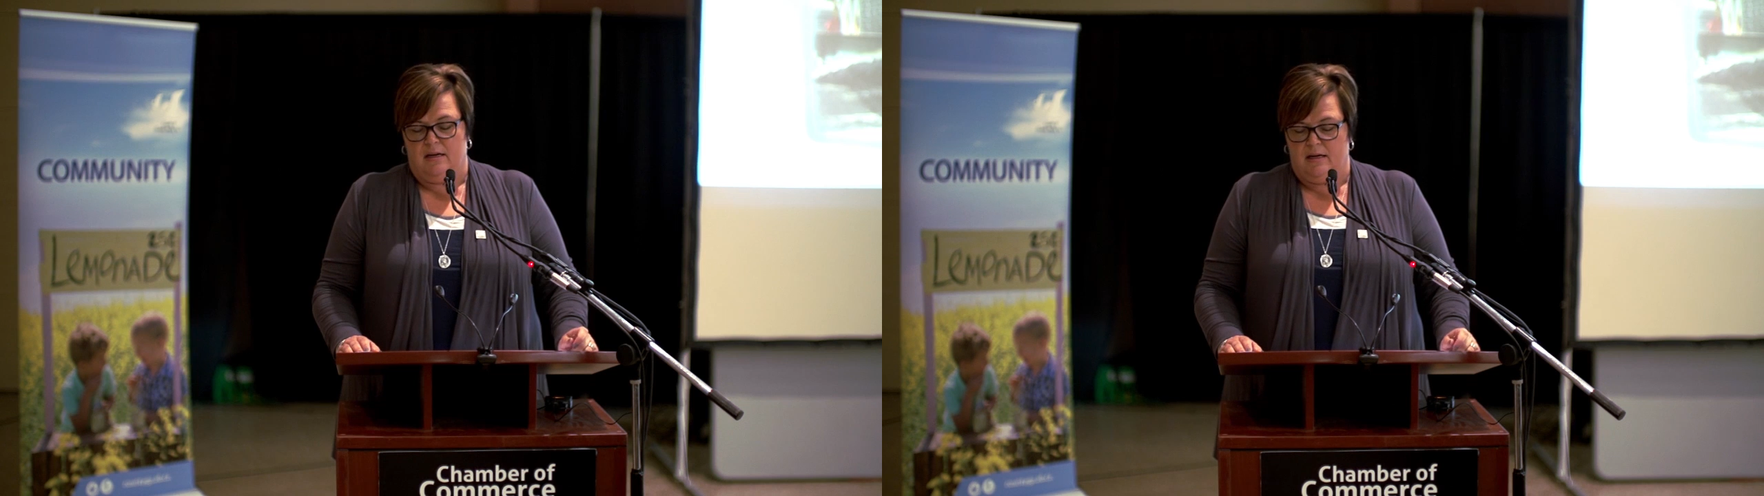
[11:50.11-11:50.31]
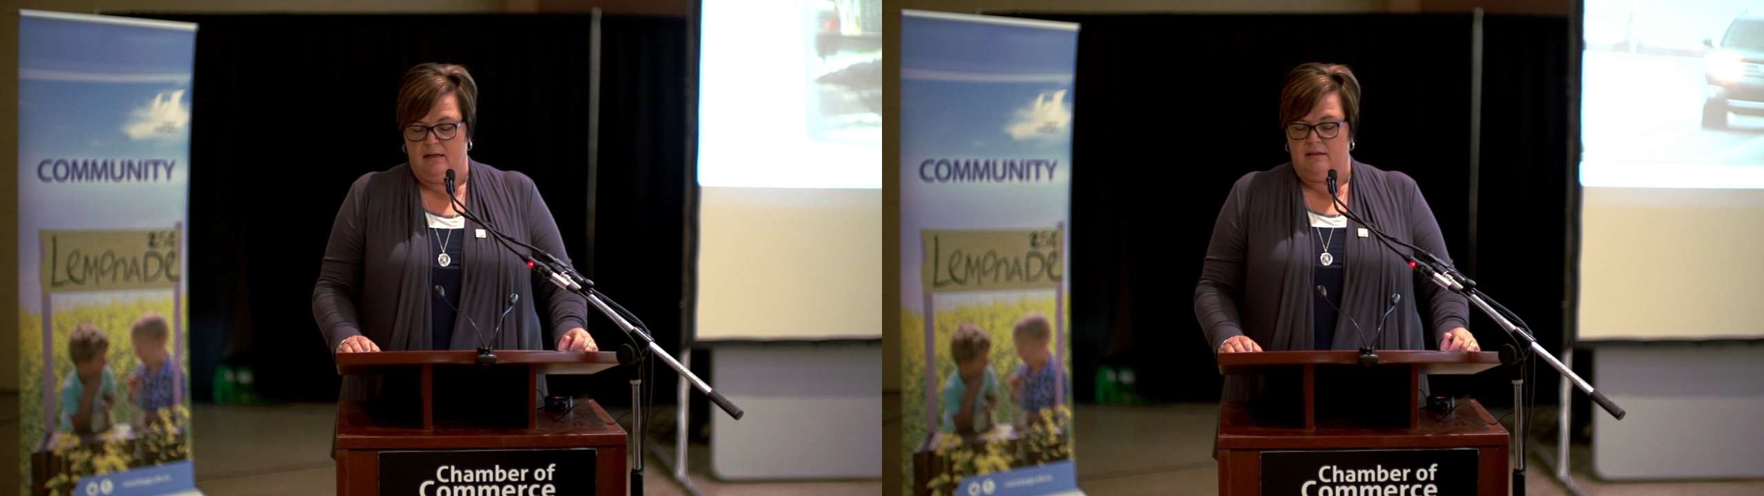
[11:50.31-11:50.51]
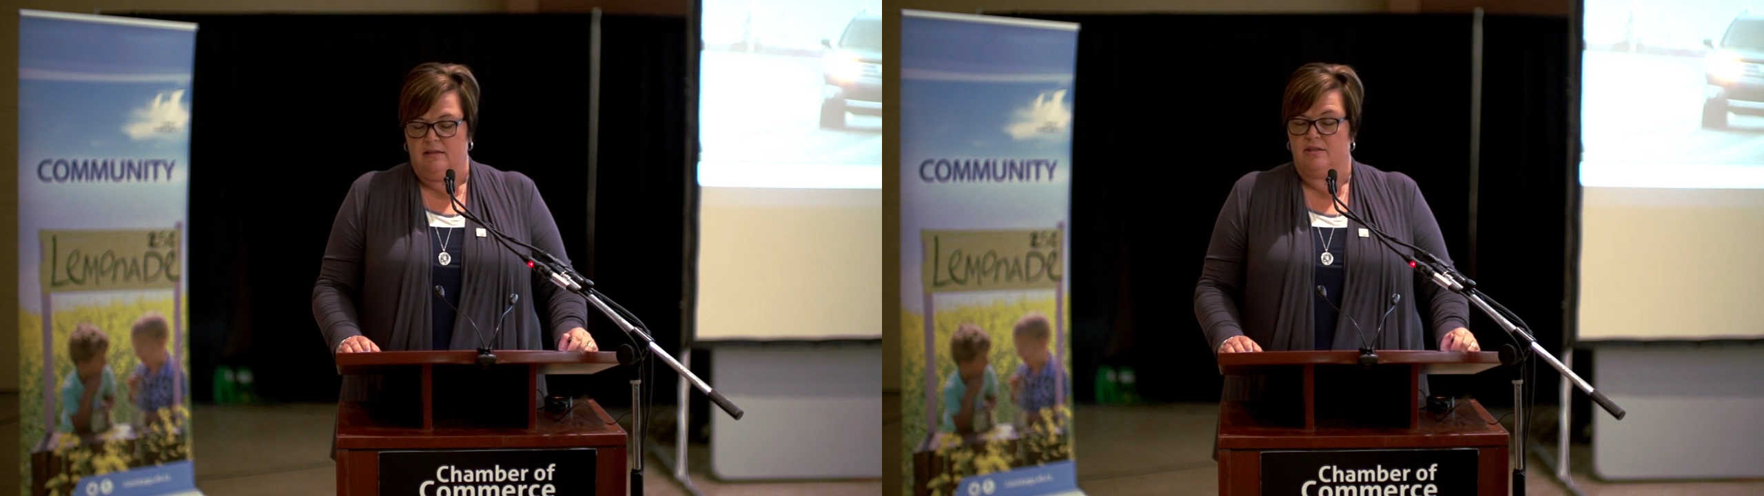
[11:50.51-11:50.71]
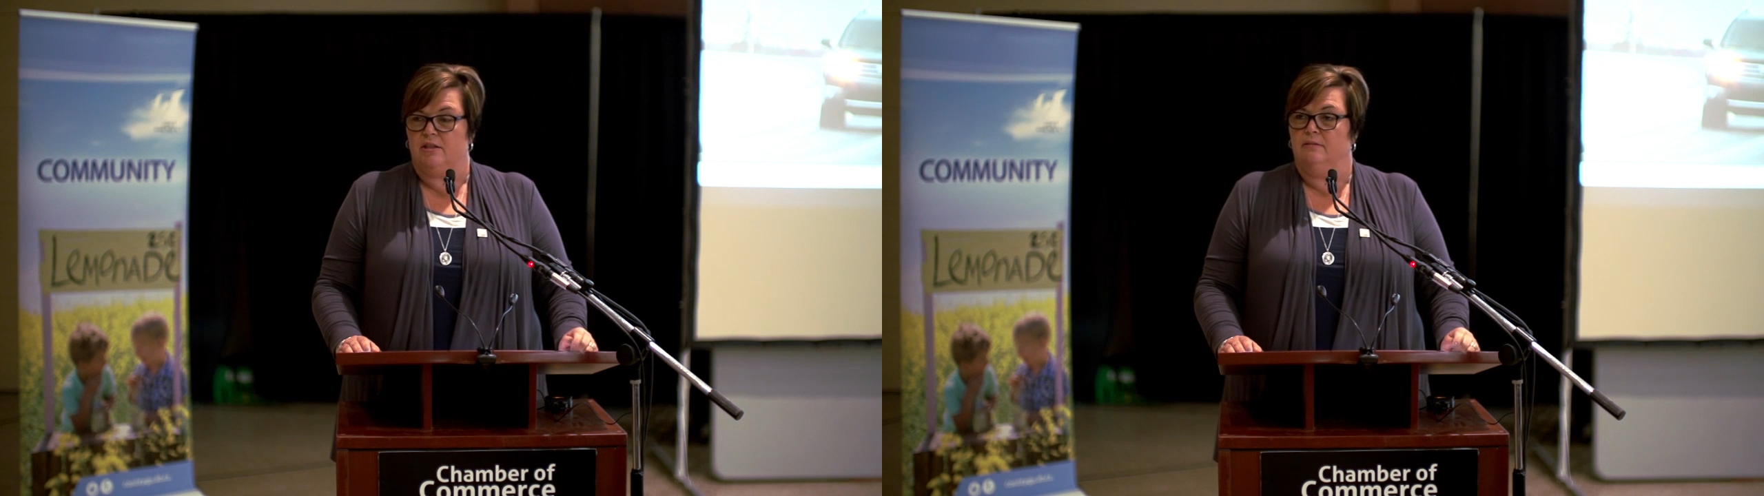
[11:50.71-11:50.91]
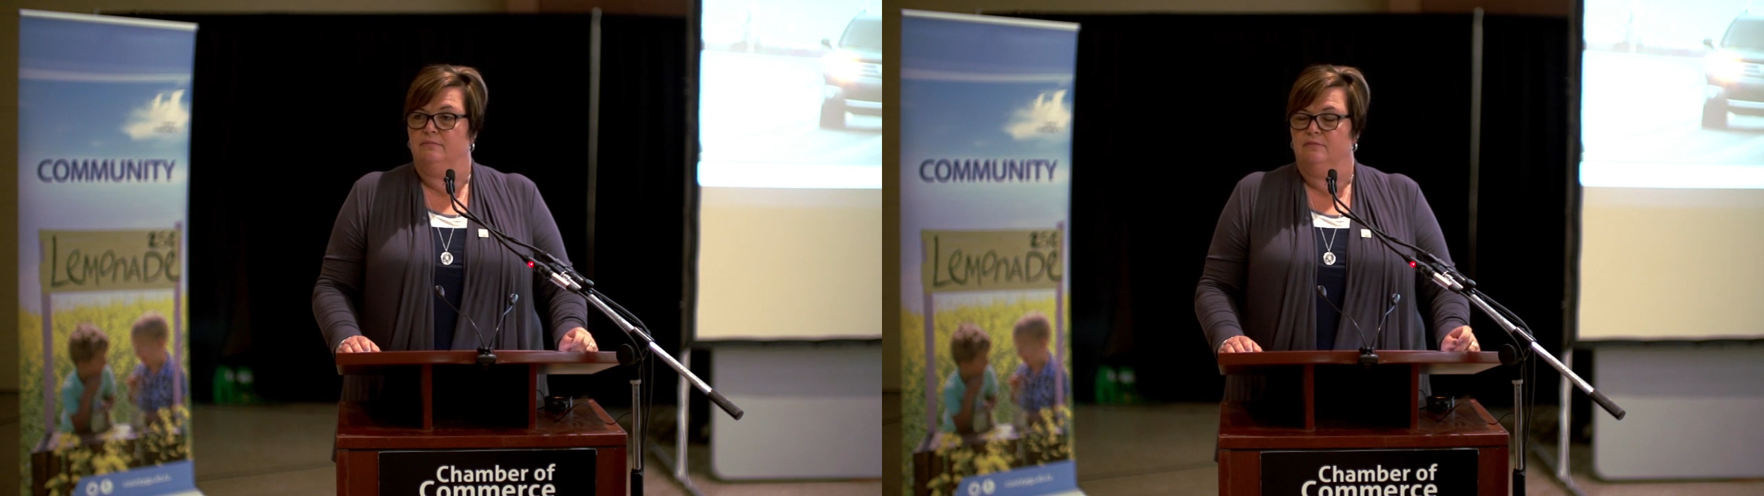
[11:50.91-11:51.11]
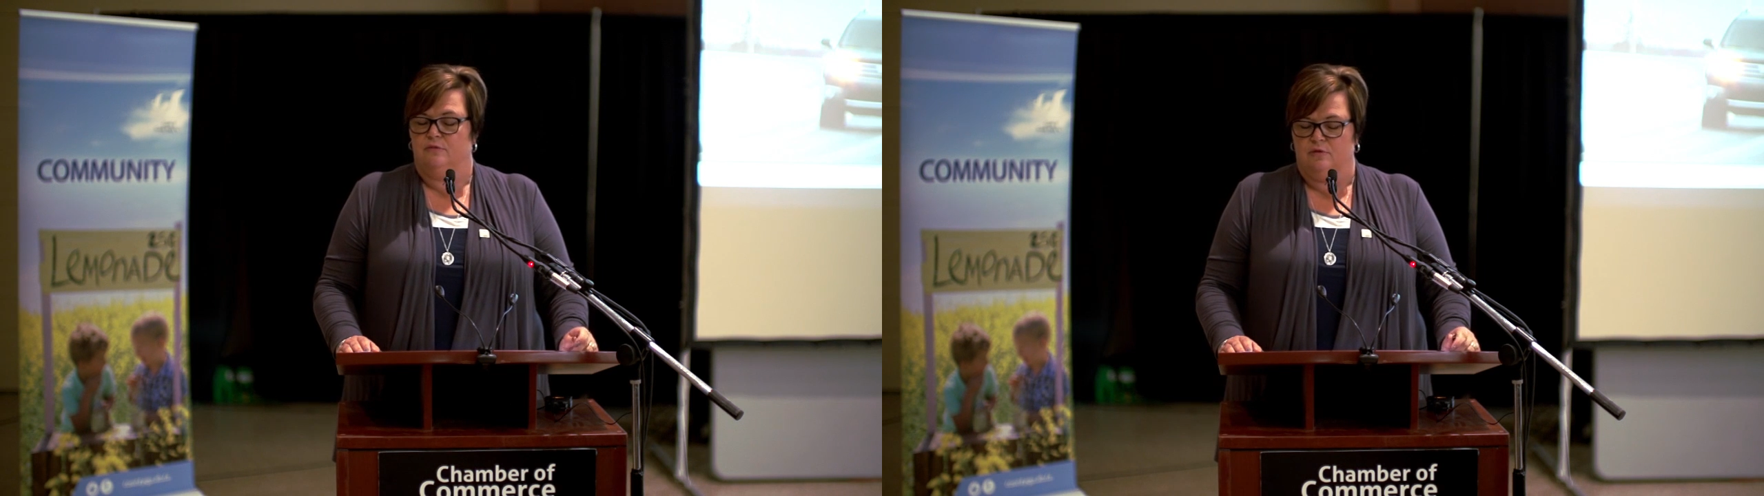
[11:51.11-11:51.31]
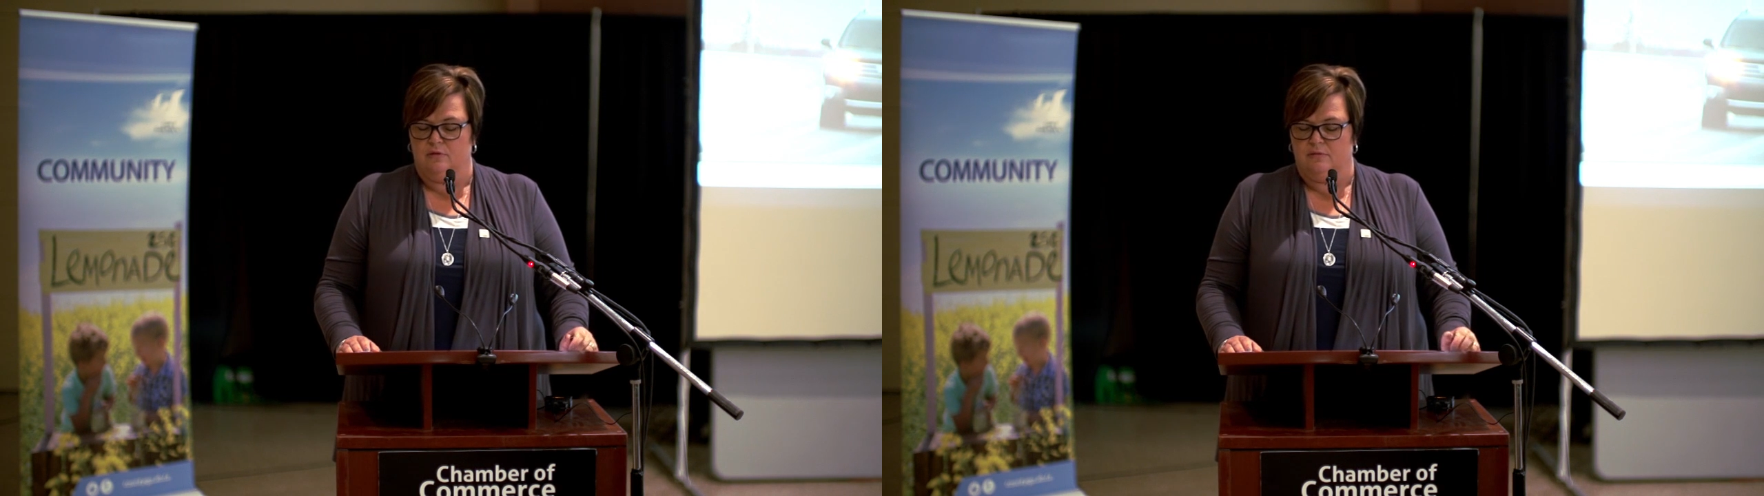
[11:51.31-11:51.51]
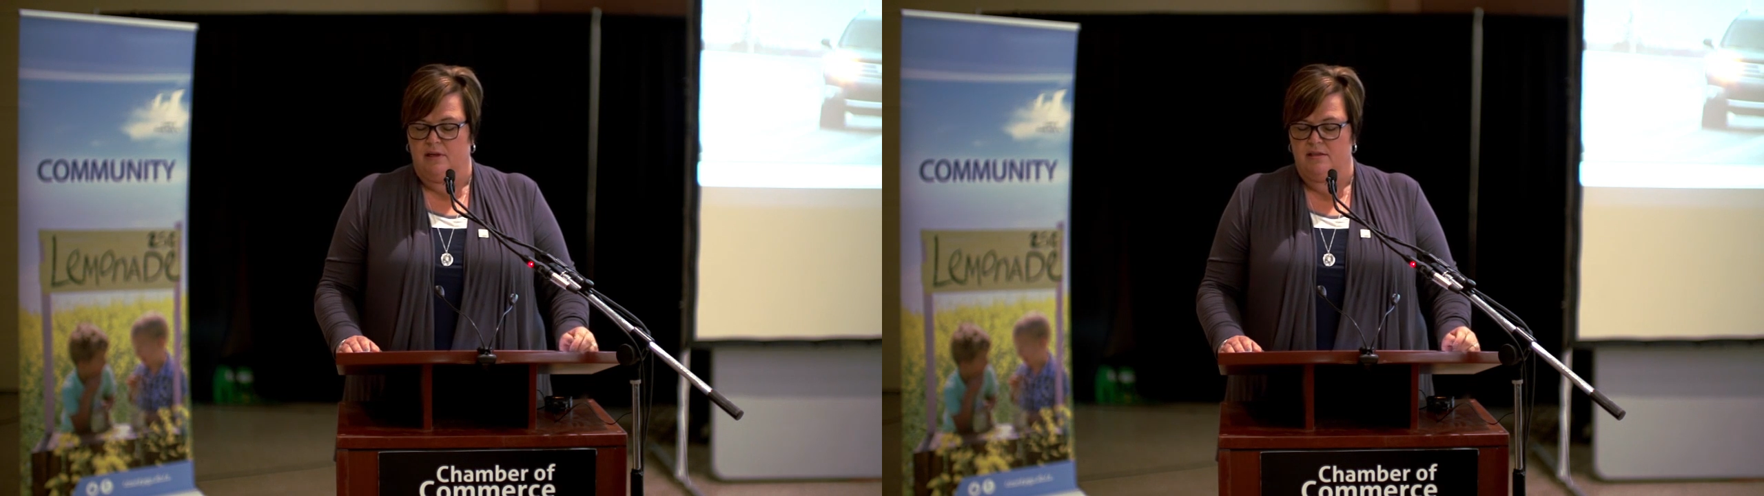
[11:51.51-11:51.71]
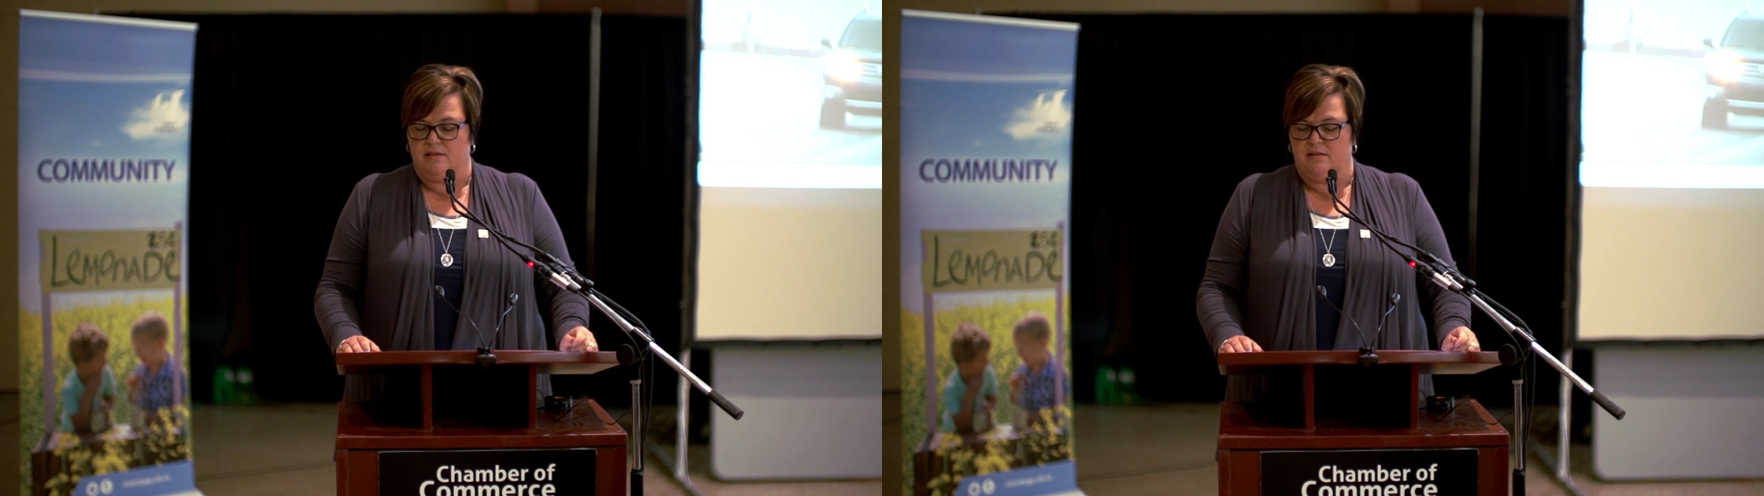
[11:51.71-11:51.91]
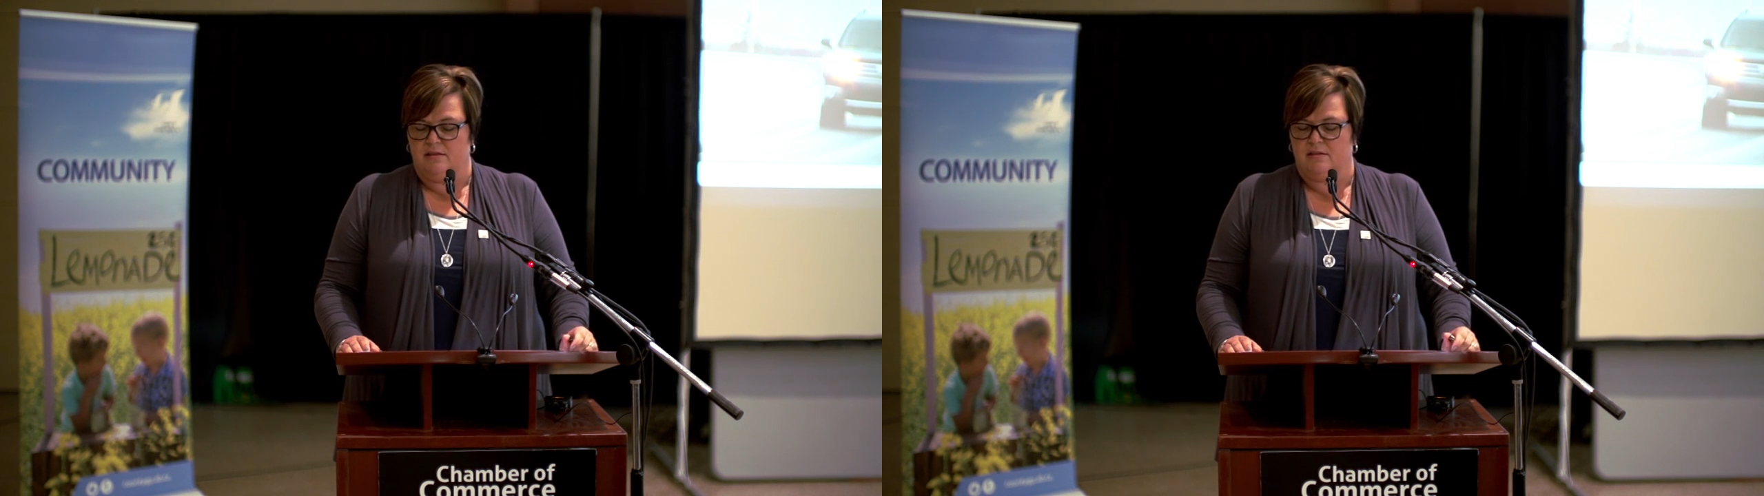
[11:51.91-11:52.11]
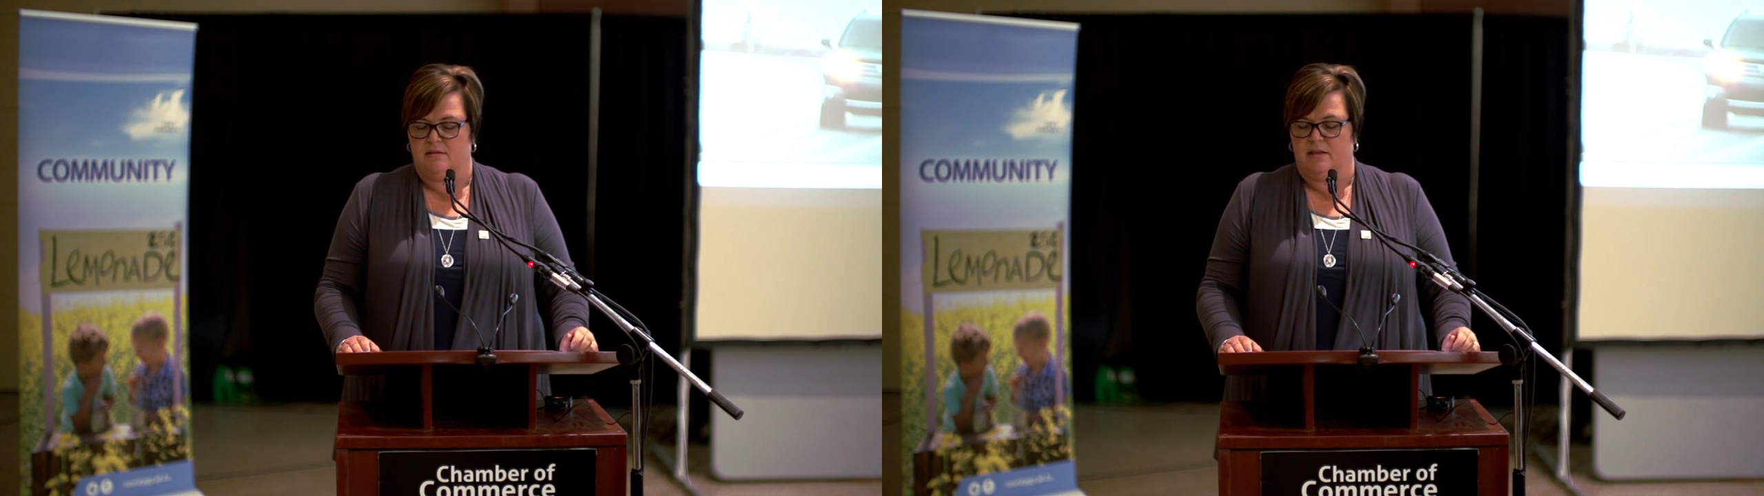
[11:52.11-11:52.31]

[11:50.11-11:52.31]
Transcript: In addition, rural residents